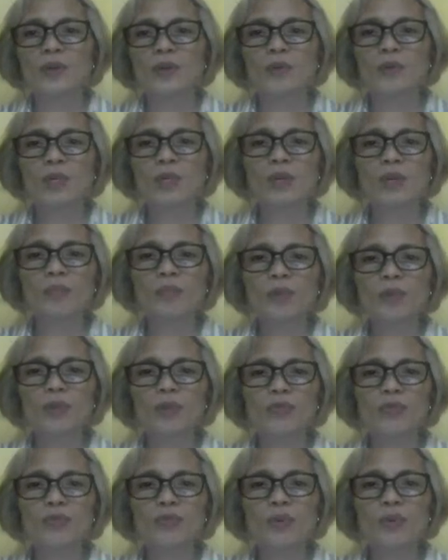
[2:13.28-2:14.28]
we
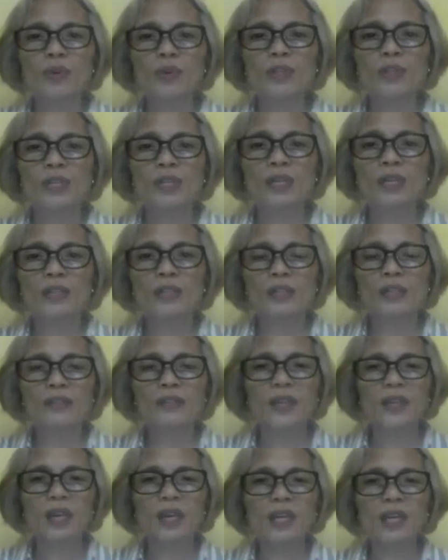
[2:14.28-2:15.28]
compute for the
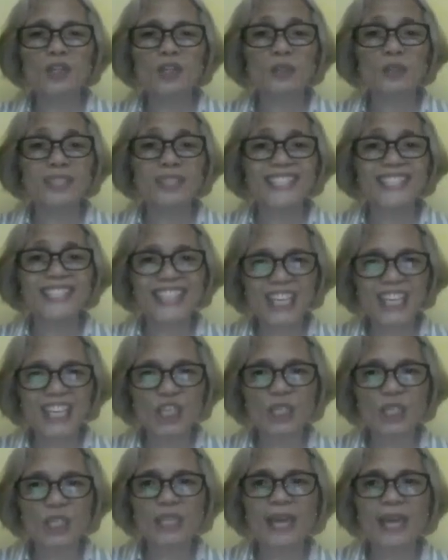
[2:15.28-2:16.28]
delta H or the
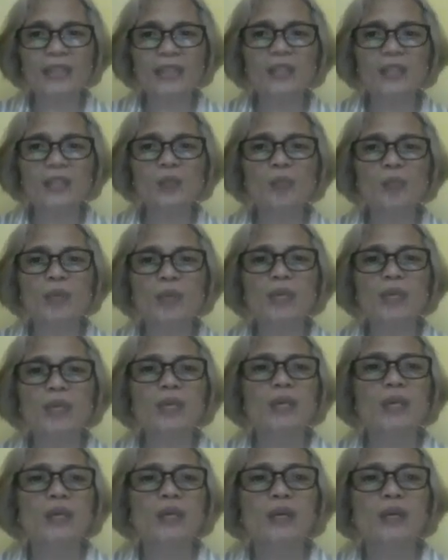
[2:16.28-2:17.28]
change in enthalpy
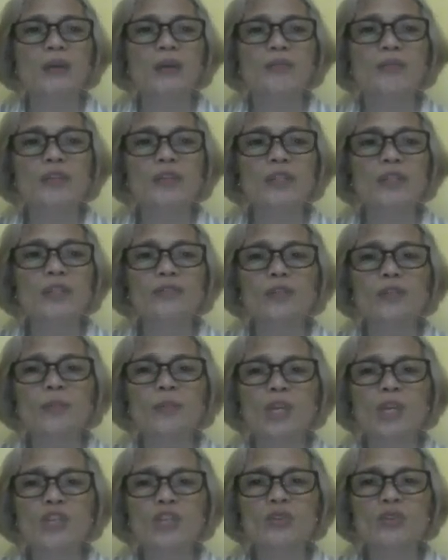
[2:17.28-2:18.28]
for the
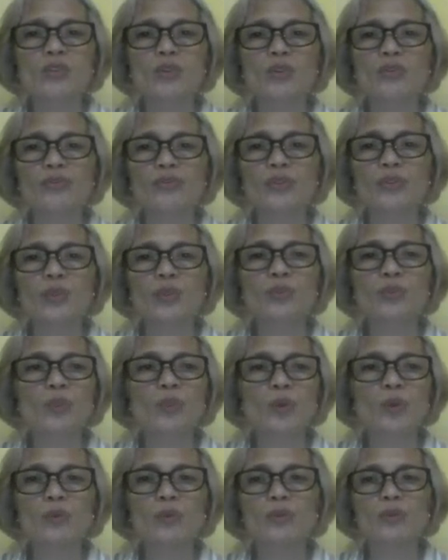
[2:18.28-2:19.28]
formation of 2
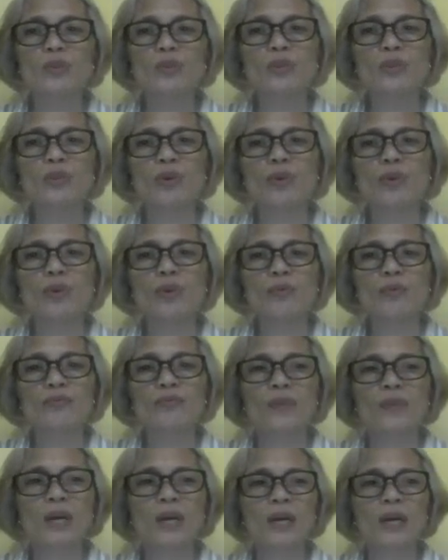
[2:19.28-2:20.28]
moles of
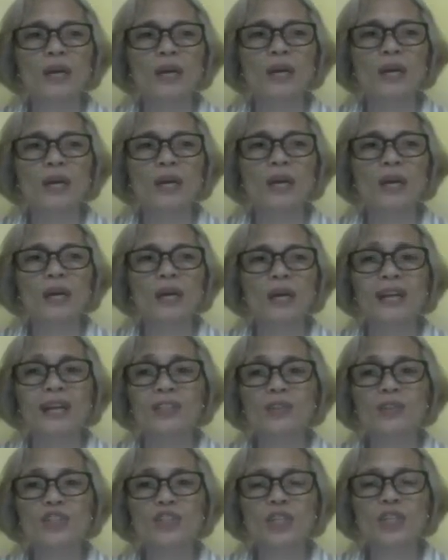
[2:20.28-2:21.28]

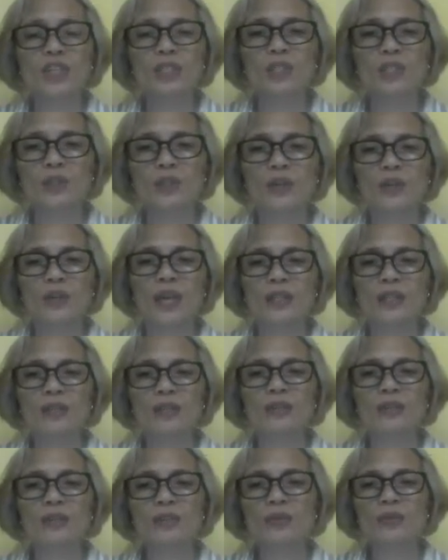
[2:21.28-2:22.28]
hydrogen chloride.
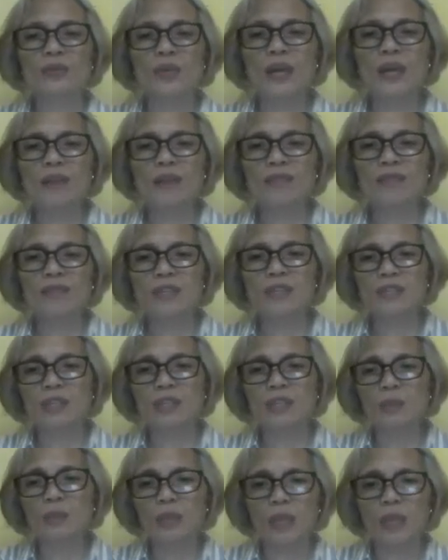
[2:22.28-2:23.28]
No? So we have this
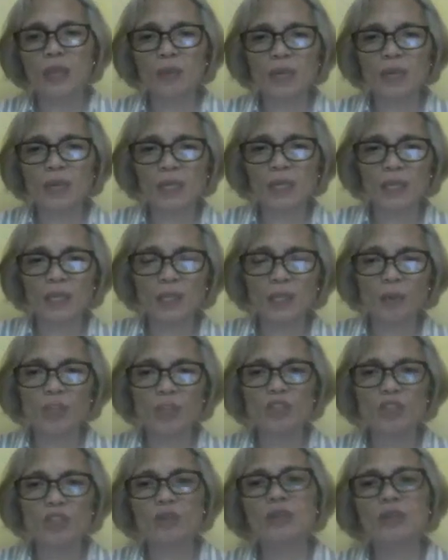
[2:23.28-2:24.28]
thermochemical
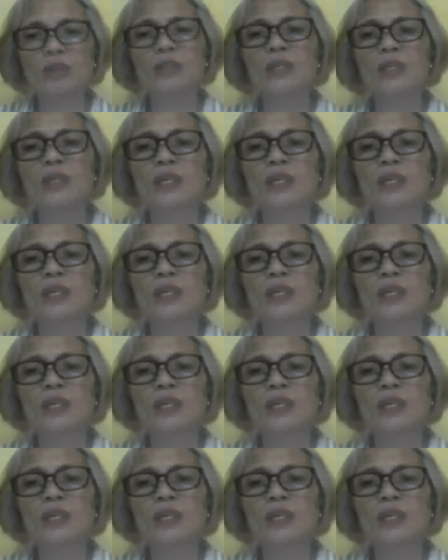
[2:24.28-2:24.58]
equation.